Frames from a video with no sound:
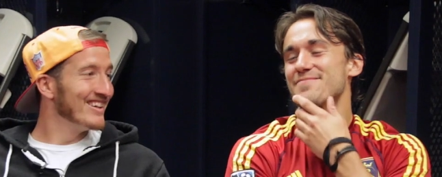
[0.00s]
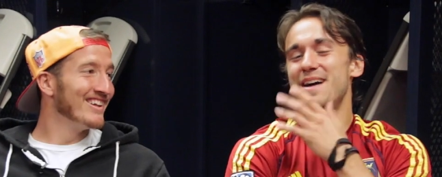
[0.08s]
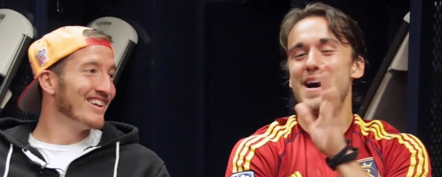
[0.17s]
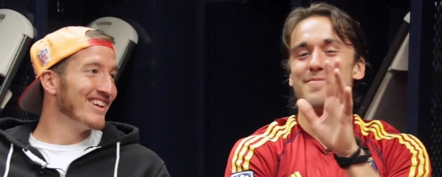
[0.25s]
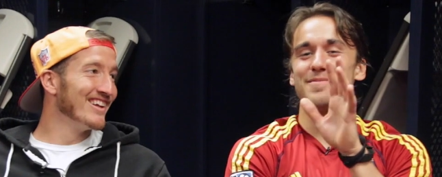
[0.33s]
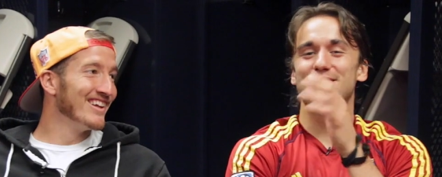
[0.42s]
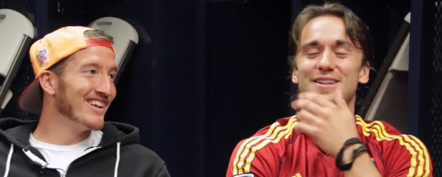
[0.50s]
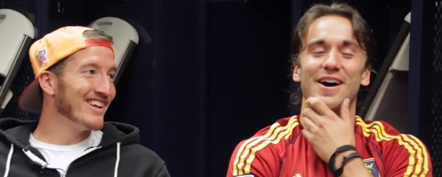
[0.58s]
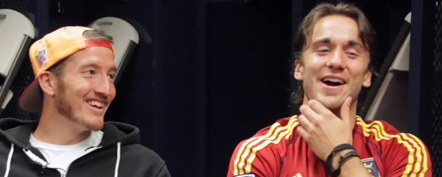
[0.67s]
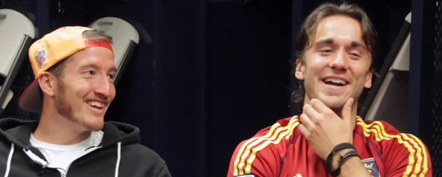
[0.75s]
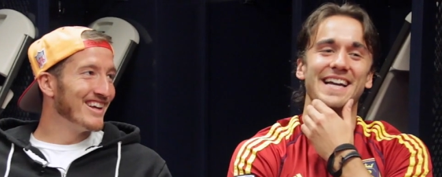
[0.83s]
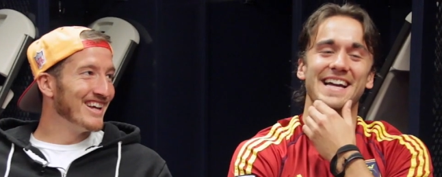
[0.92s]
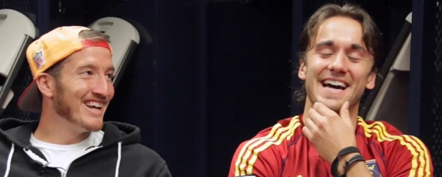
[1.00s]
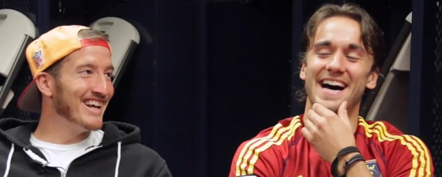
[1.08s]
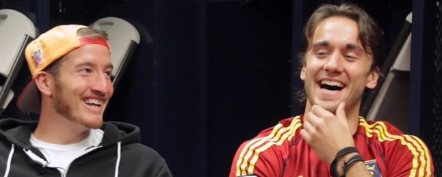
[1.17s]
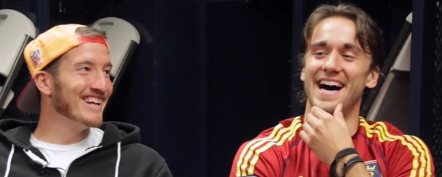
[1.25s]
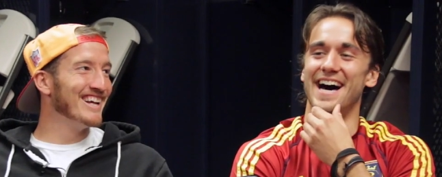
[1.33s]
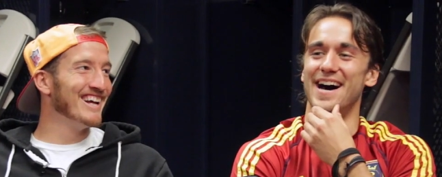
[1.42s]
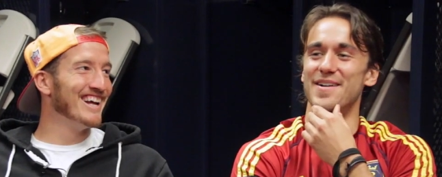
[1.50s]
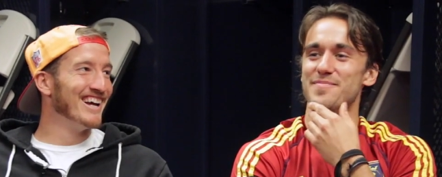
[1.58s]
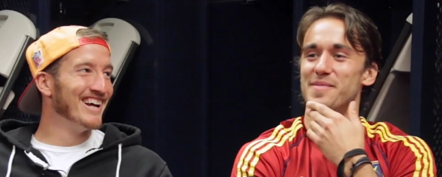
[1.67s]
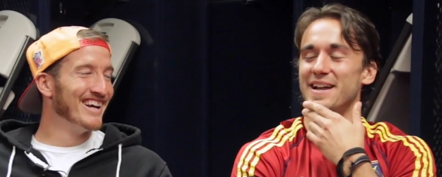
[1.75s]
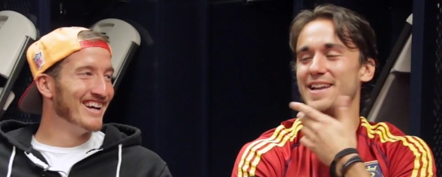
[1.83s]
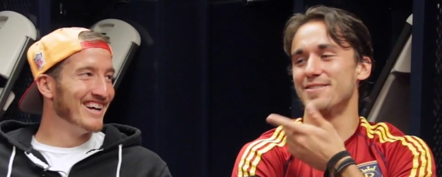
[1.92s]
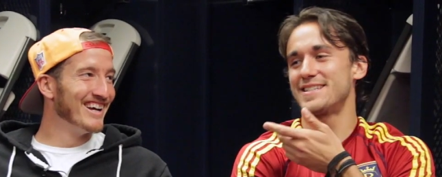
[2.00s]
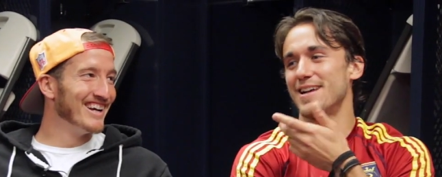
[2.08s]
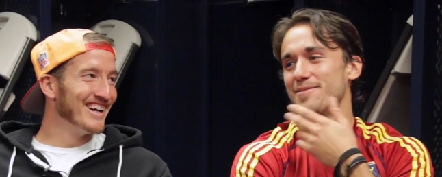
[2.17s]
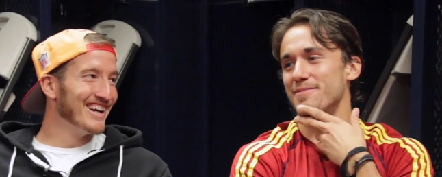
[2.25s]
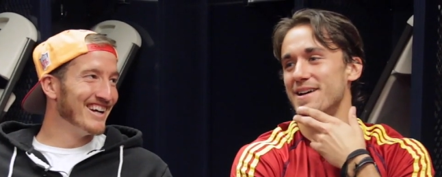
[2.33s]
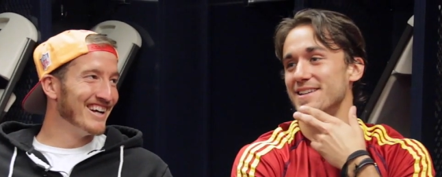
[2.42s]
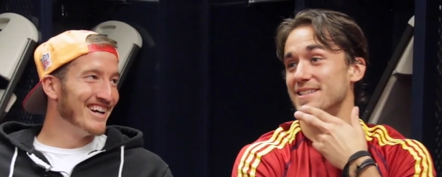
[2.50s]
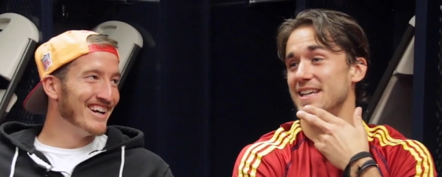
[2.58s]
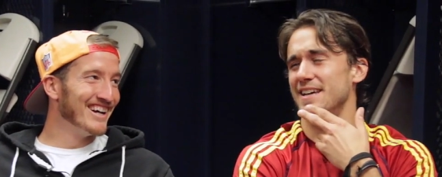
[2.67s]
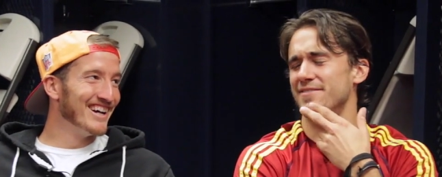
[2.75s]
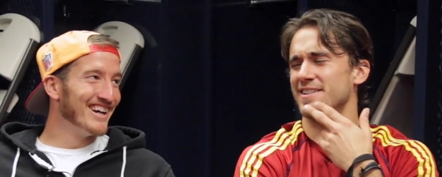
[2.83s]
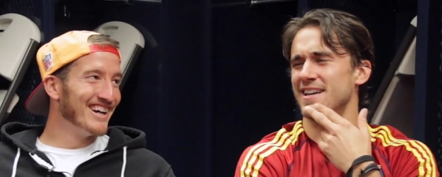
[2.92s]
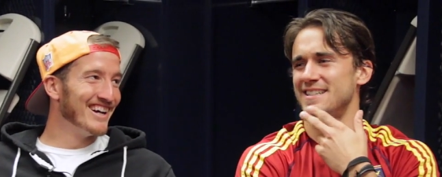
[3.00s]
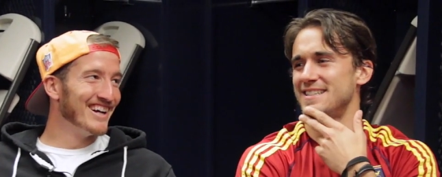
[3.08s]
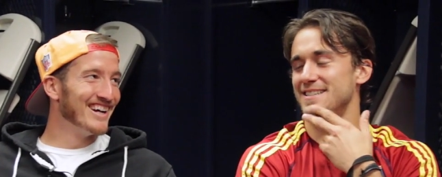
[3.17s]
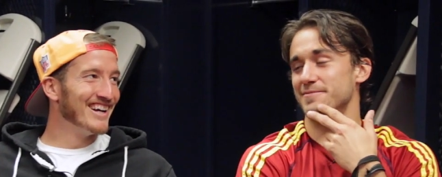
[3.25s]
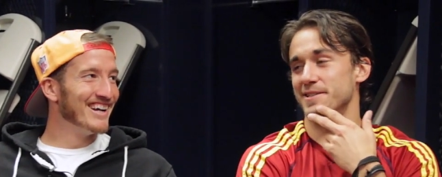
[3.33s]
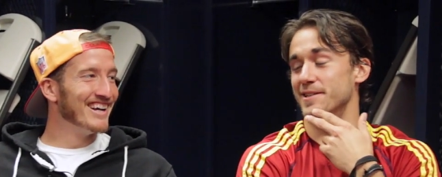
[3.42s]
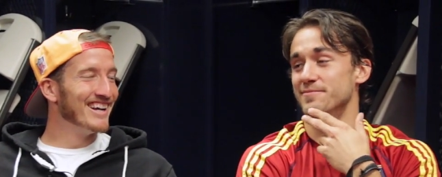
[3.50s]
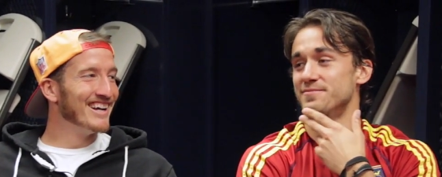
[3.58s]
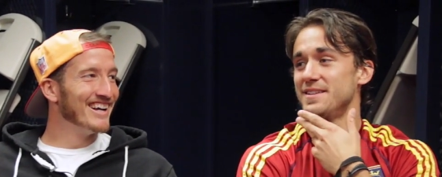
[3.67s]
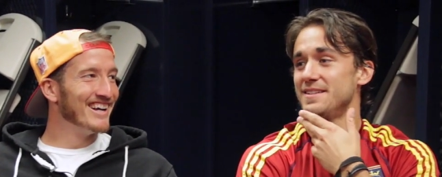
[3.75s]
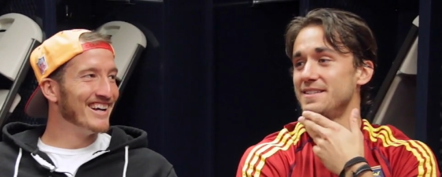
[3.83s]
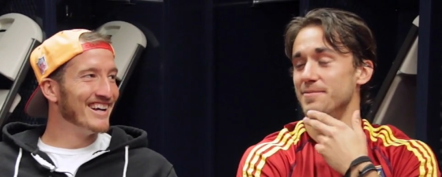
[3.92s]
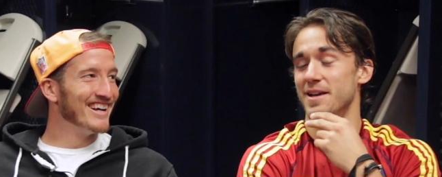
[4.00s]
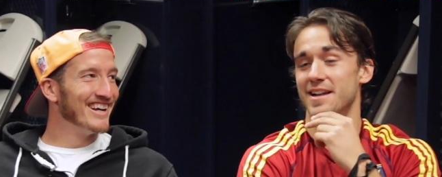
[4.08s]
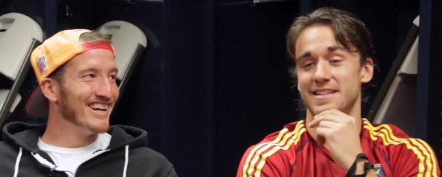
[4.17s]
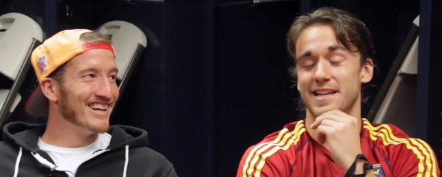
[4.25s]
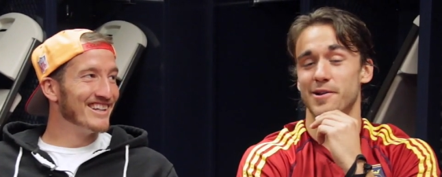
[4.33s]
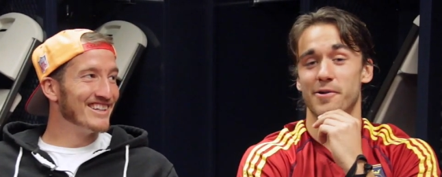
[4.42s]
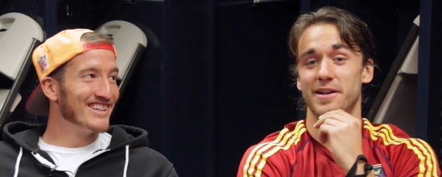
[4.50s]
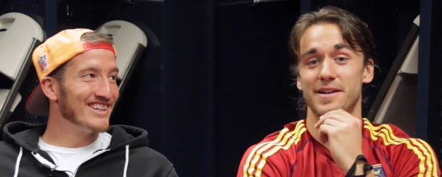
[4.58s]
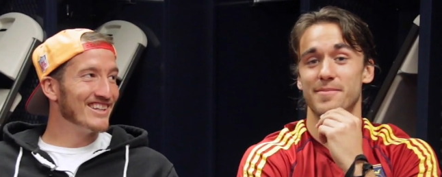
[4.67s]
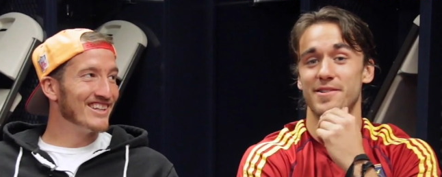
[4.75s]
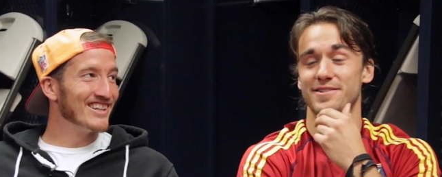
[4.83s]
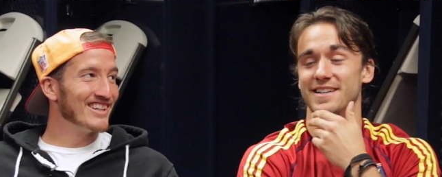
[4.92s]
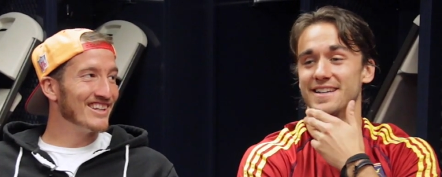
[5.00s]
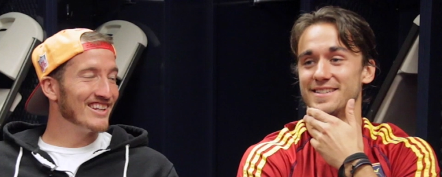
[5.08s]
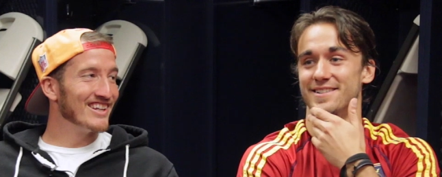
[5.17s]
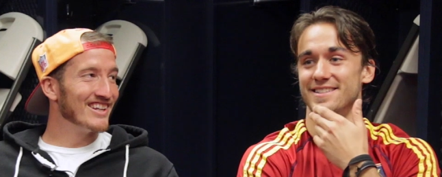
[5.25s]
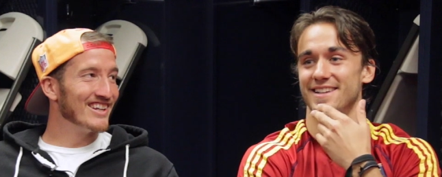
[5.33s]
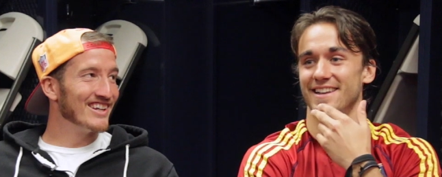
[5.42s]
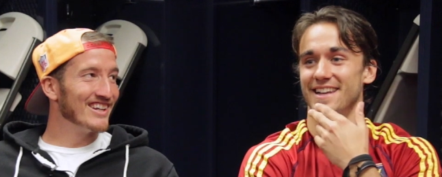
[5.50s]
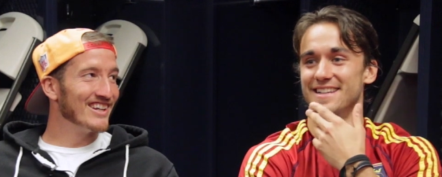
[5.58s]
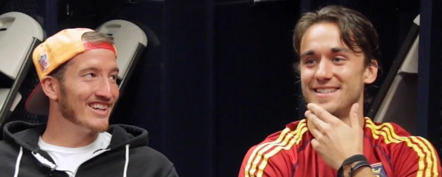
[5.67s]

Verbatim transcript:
Speaker 1: Mom, I'm sorry, uh, but he was telling me about his gift, and I, you know, to be honest, I had no idea Mother's Day is on Sunday.